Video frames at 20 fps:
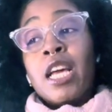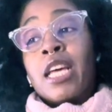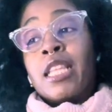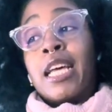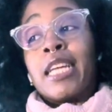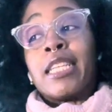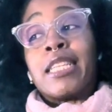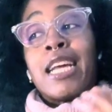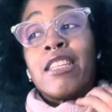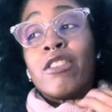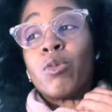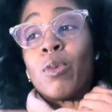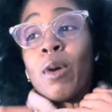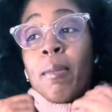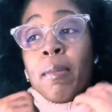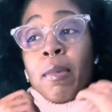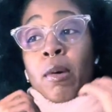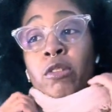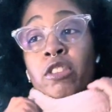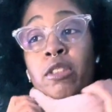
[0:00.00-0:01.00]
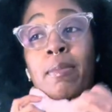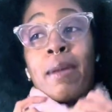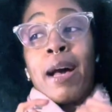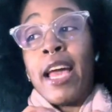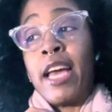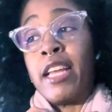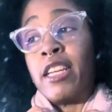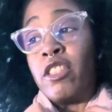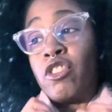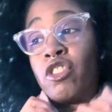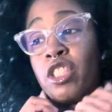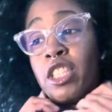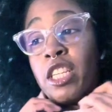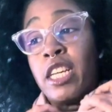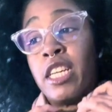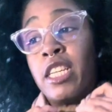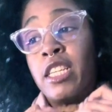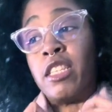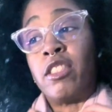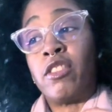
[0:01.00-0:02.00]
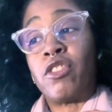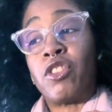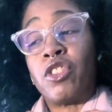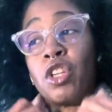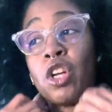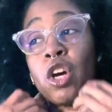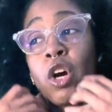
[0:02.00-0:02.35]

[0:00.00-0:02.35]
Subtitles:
Like, that's where most of my energy is.